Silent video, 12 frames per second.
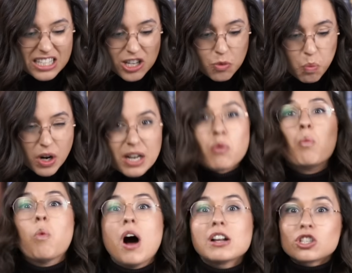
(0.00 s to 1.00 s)
We're gonna
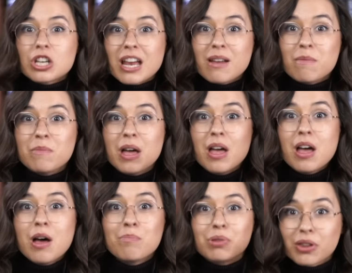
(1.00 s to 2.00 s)
watch him
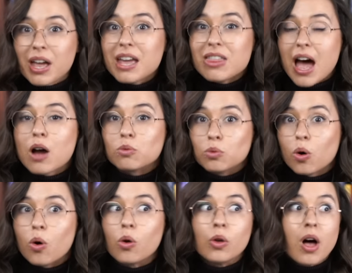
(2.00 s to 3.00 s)
play that
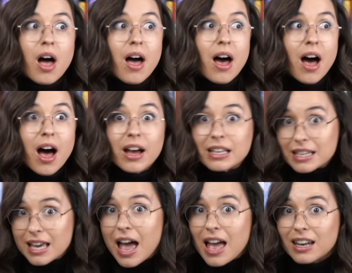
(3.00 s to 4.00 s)
role
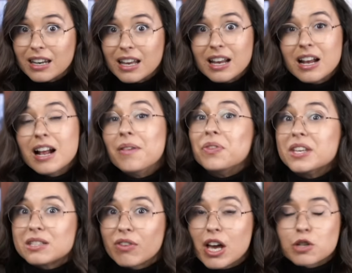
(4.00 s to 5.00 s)
again in
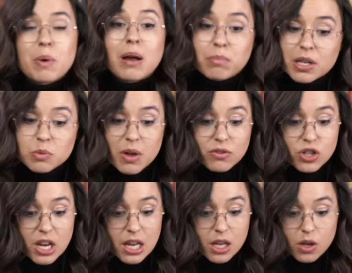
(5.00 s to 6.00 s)
this flashback. Plus we have
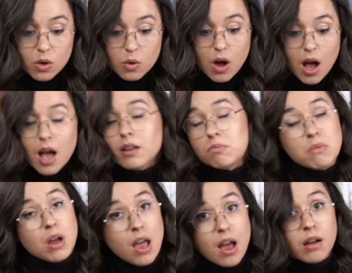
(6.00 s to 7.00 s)
Ginny, who I
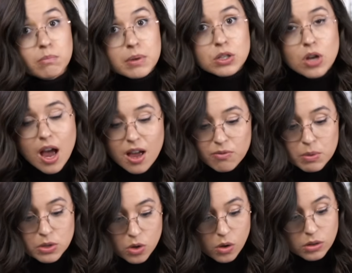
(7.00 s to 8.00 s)
have
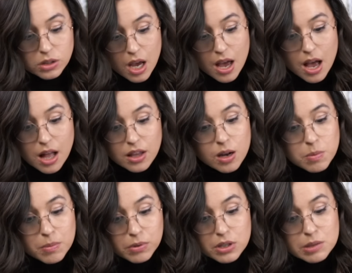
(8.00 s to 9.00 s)
been told a lot of
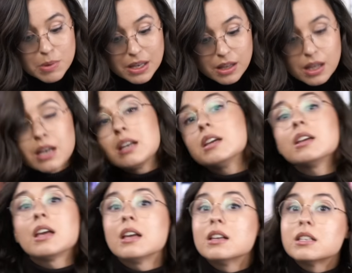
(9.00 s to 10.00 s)
people are speculating
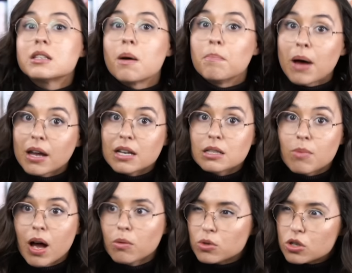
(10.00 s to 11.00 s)
is Bonnie's
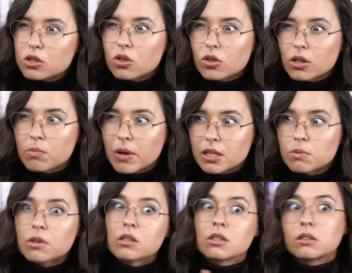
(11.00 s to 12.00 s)
mom, which is certainly
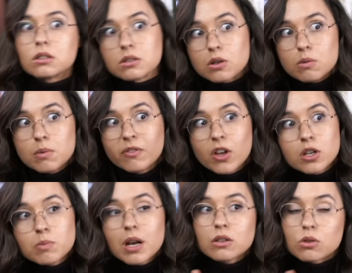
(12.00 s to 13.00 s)
possible because this is a Kuma
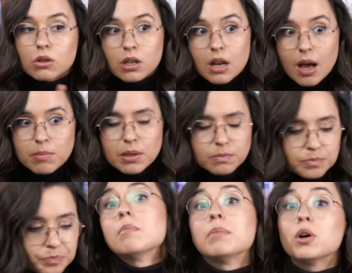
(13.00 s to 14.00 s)
flashback, so it could happen.
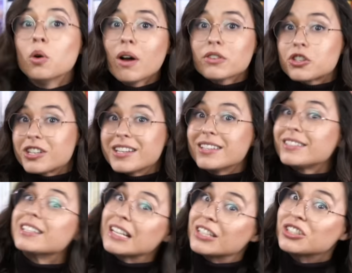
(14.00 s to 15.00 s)
But whoever she
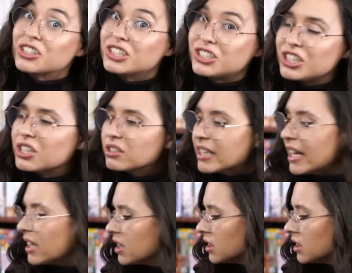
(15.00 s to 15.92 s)
is, she gonna die.